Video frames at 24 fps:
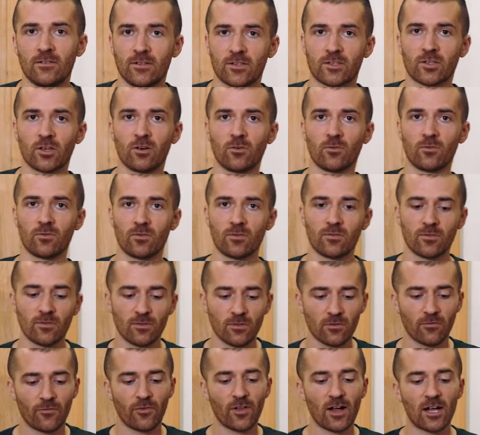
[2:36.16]
So
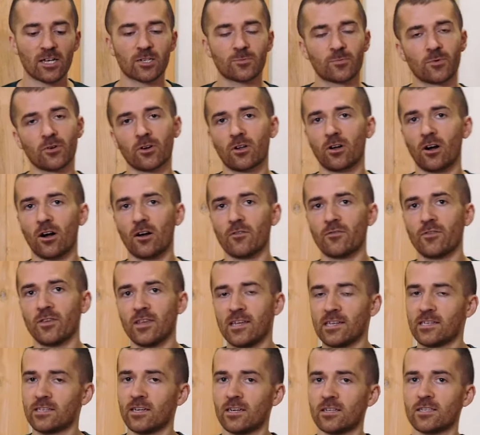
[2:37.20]
flash brewed coffee,
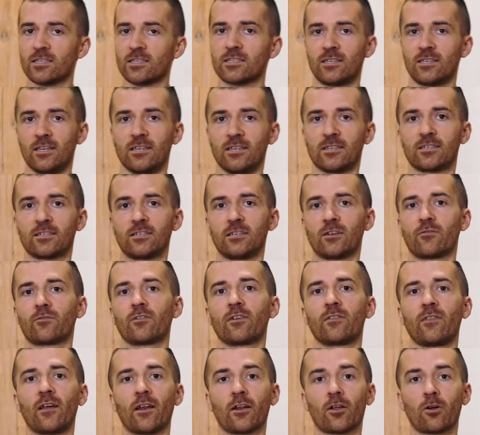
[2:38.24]
it does taste
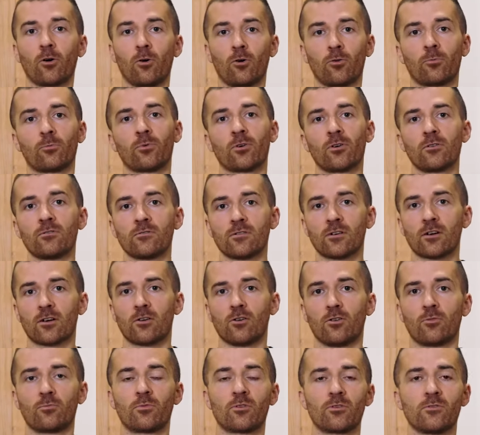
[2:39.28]
different than cold brew.
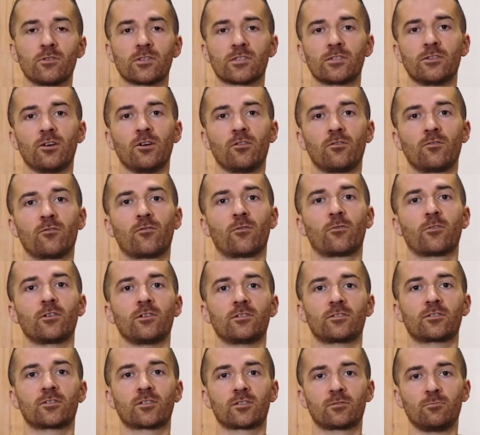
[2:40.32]
Cold brew is known for
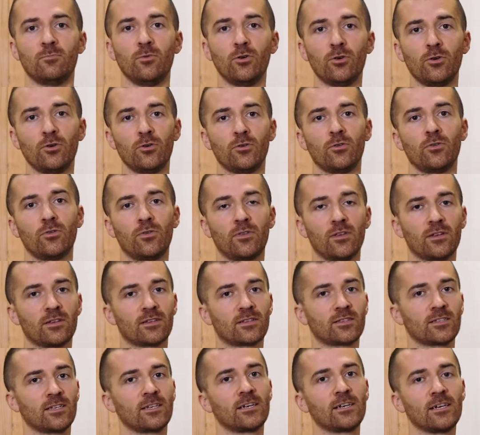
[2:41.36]
its smooth
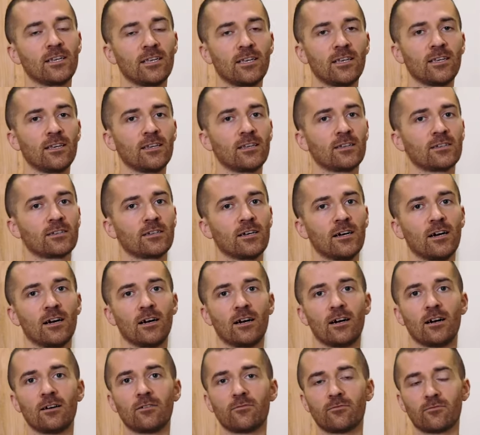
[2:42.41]
acidity,
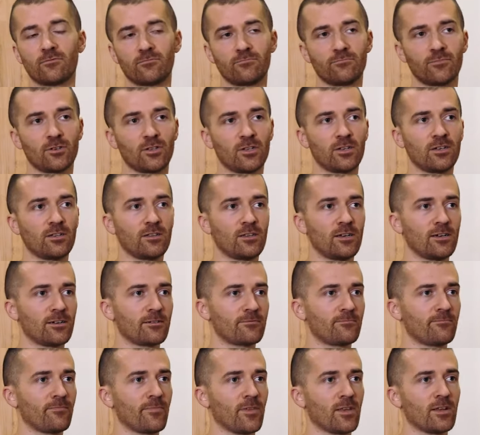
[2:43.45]
really like
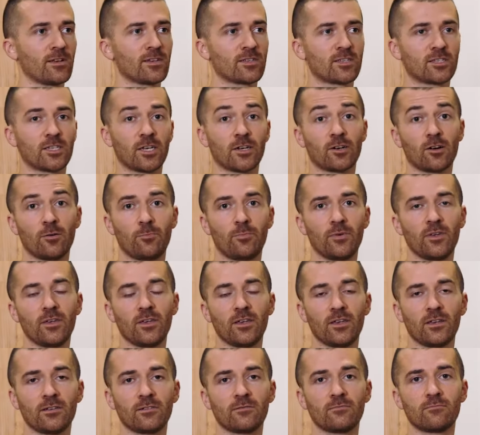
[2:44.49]

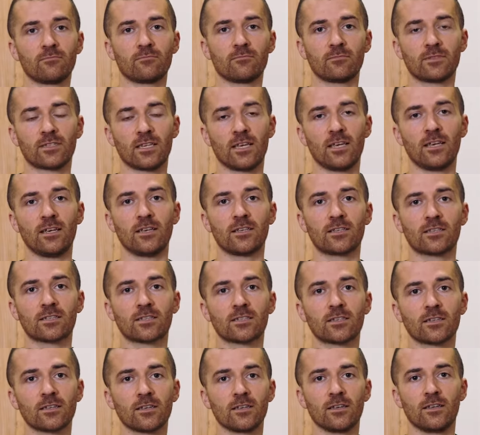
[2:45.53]
syrupy
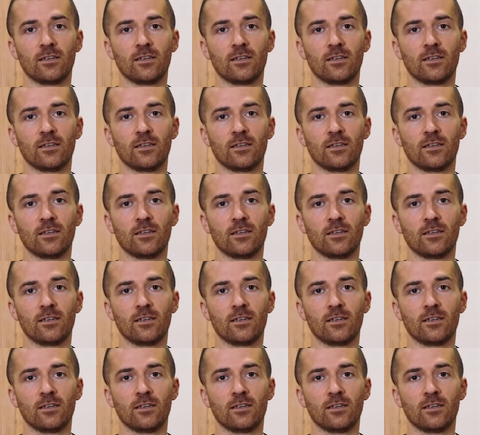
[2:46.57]
taste,